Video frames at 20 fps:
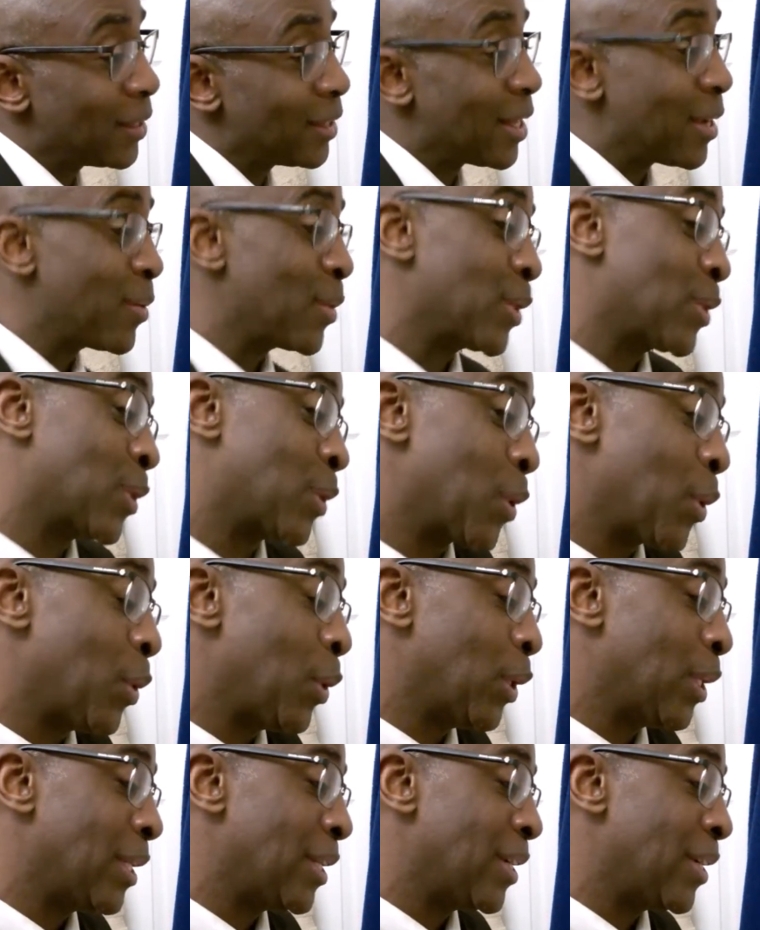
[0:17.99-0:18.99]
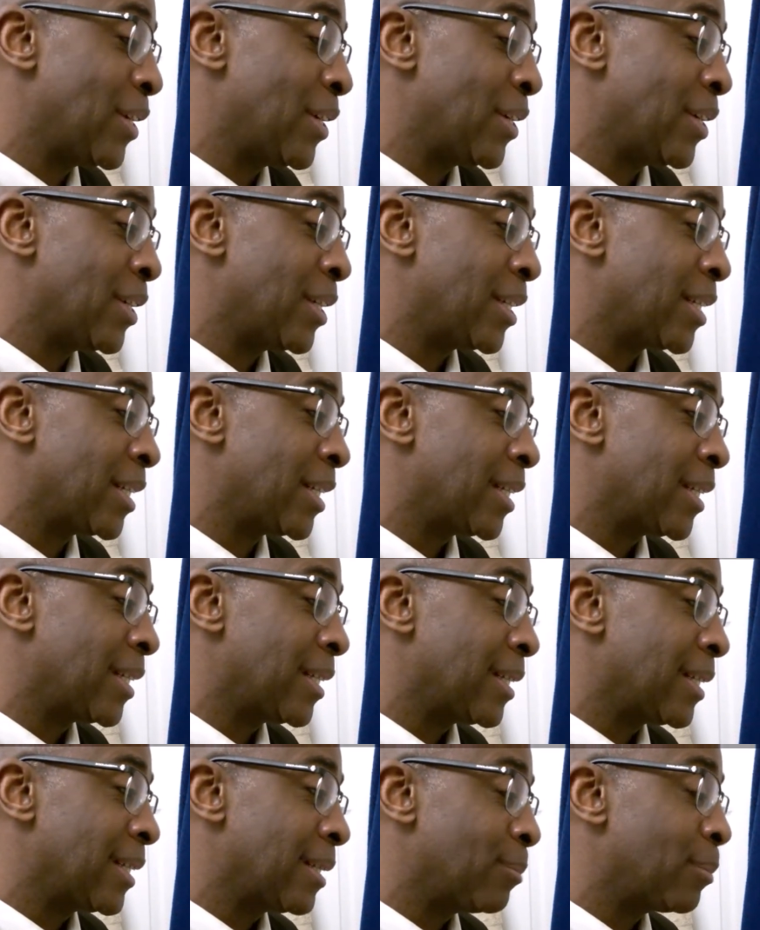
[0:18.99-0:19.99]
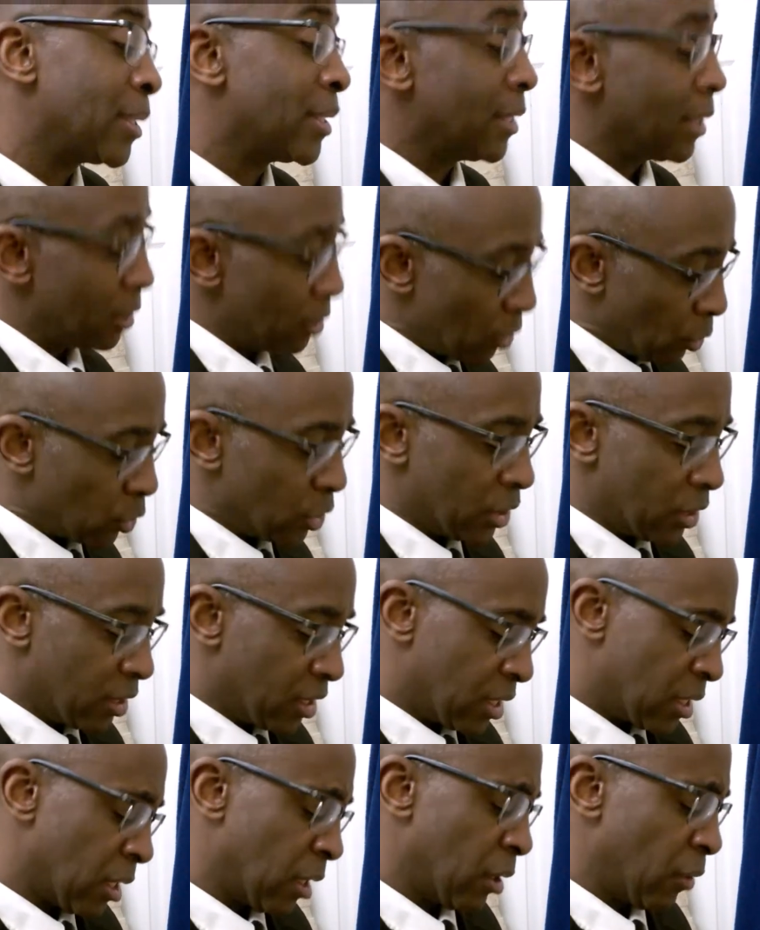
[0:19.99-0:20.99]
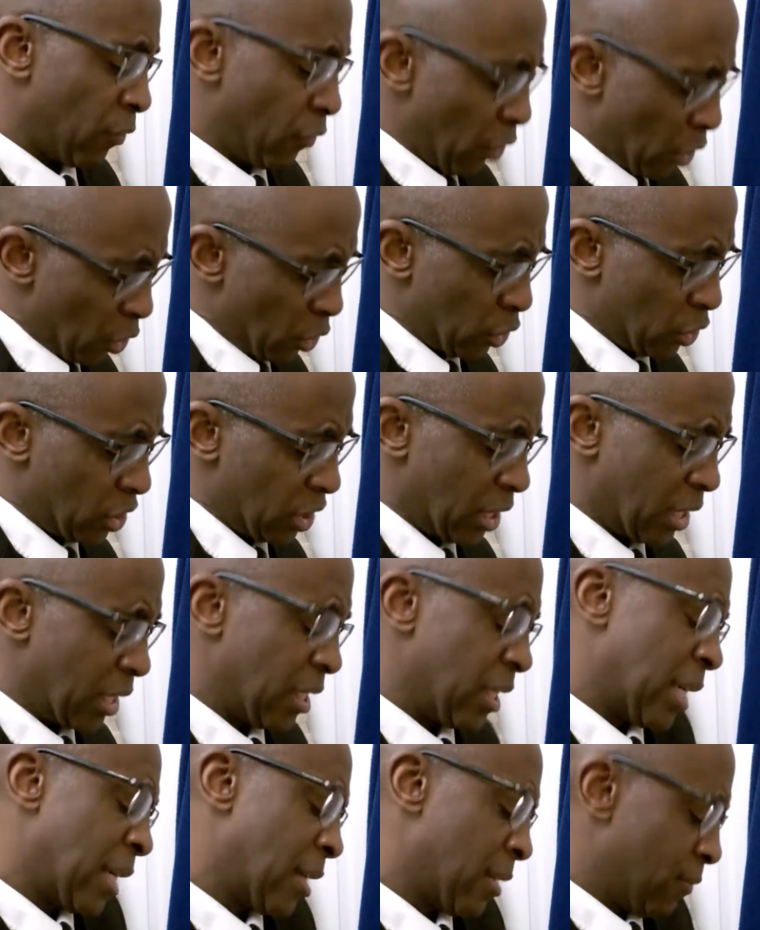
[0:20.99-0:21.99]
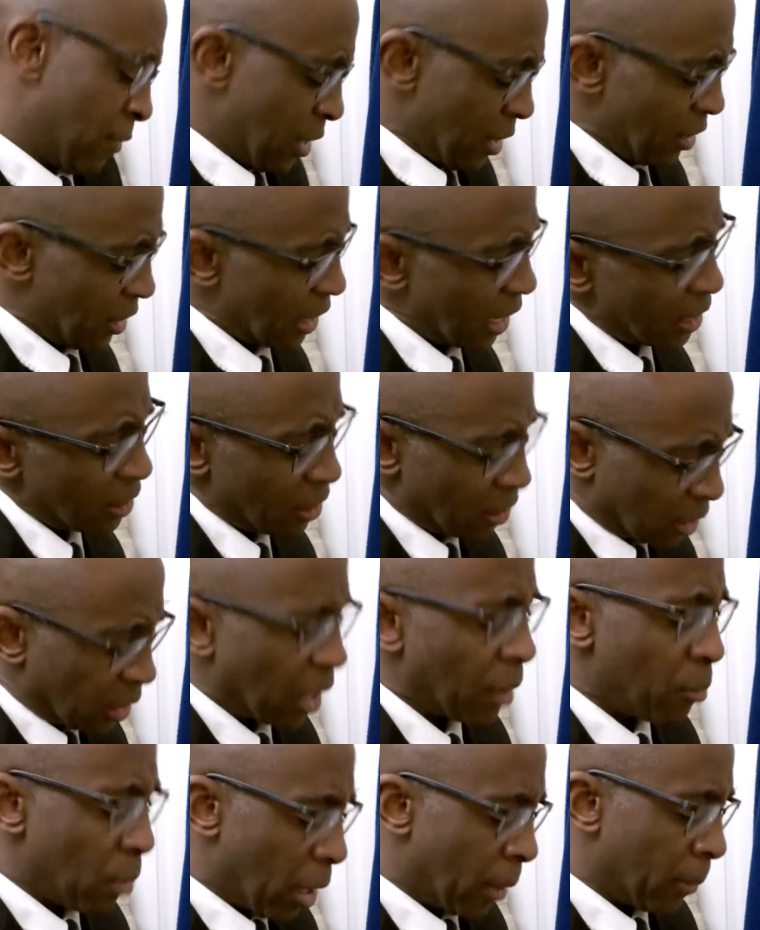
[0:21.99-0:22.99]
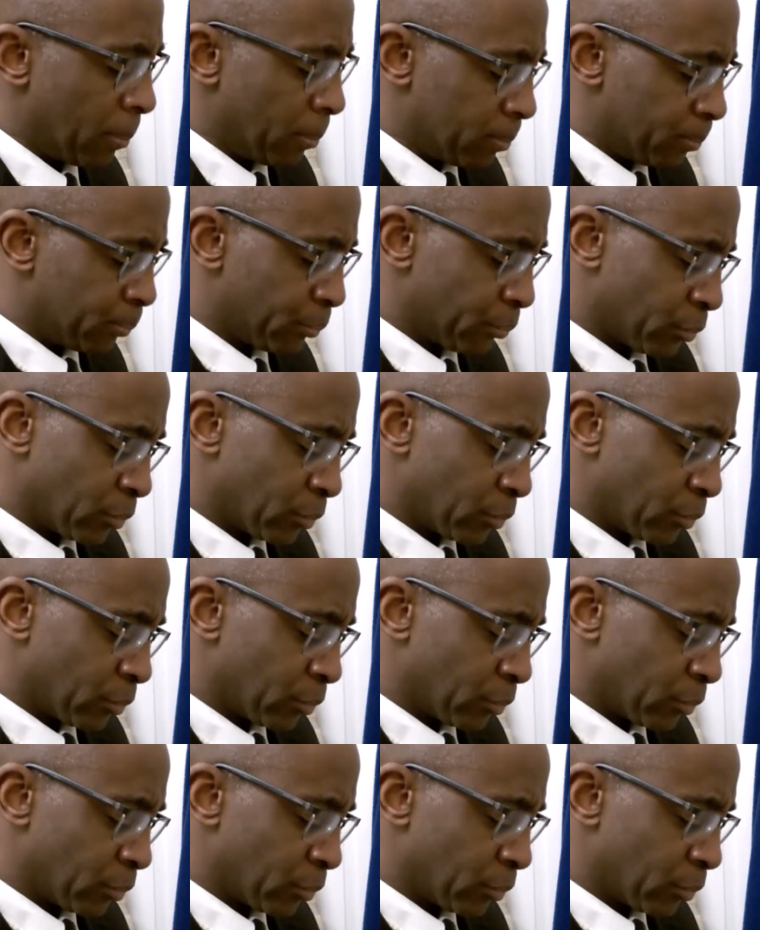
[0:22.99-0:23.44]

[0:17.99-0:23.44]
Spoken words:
They were schooling her, but they know she's still a virgin. They're letting her come up.